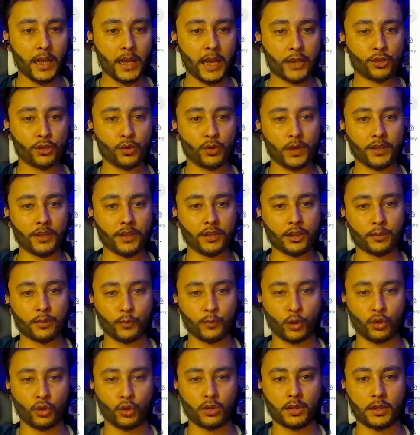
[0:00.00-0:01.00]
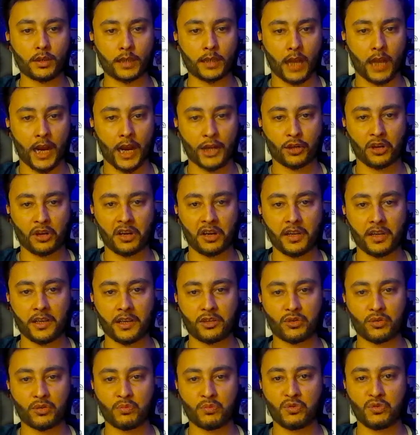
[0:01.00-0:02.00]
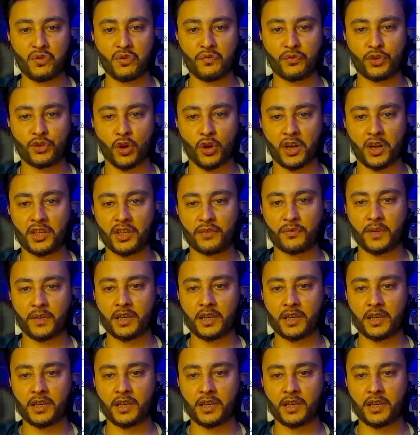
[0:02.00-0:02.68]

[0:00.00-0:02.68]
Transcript: Actuators, motors, hydraulics to move joints,